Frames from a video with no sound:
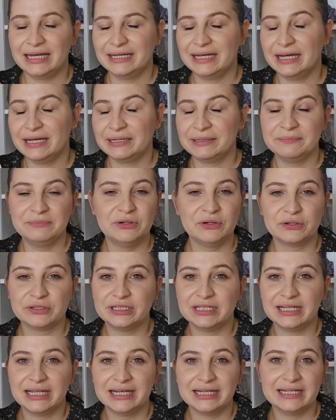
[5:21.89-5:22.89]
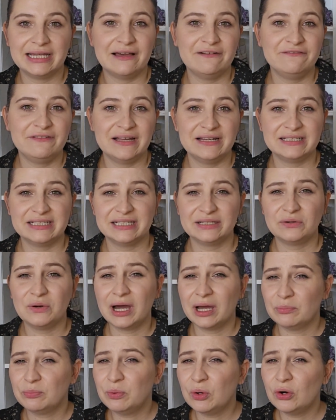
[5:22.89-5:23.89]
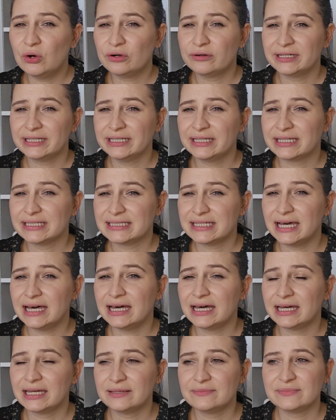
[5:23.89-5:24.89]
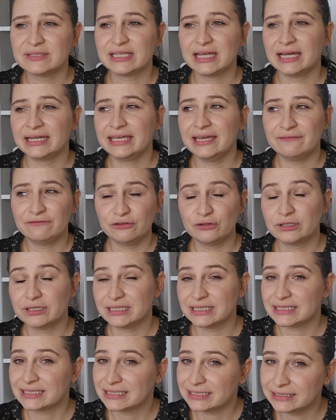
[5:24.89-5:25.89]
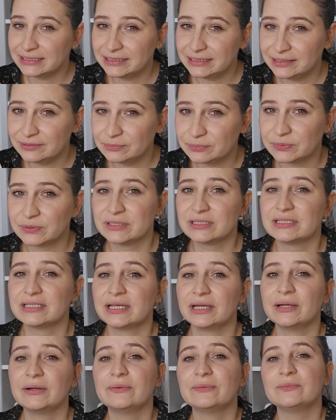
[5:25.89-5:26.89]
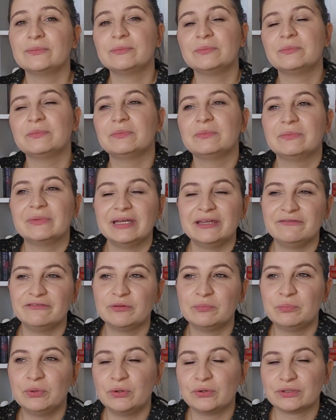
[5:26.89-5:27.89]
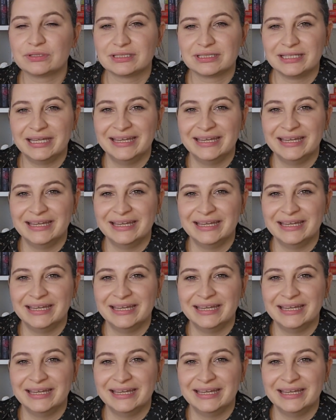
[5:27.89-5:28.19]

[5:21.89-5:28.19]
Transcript: I'm not gonna lie, I find it quite boring at times. I kept falling asleep, so if a book's